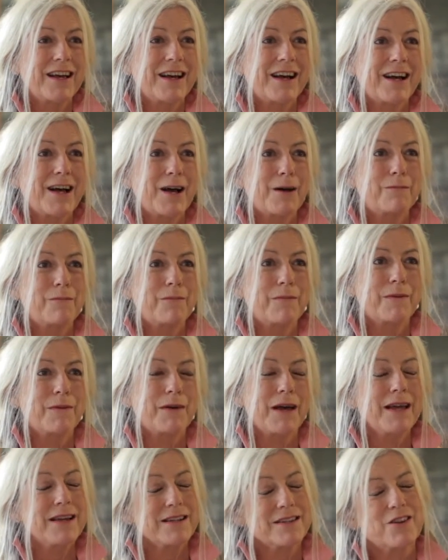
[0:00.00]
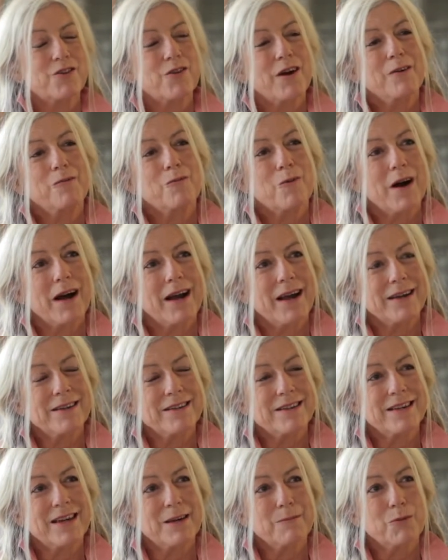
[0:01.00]
And it's a great way
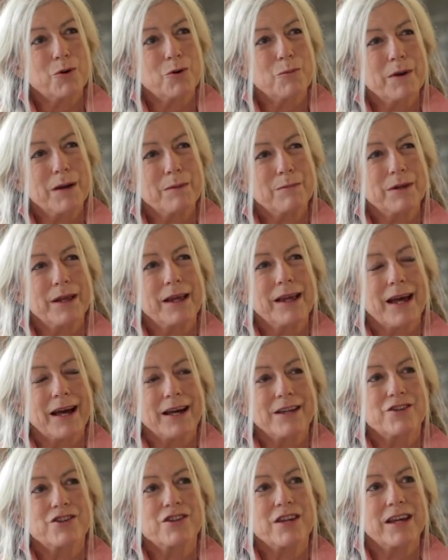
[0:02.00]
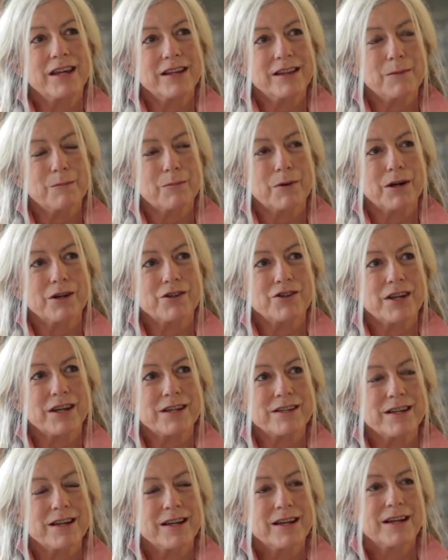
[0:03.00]
to get more people engaged in the
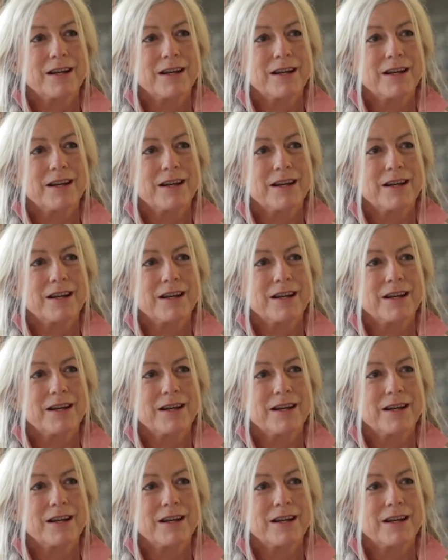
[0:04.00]
project.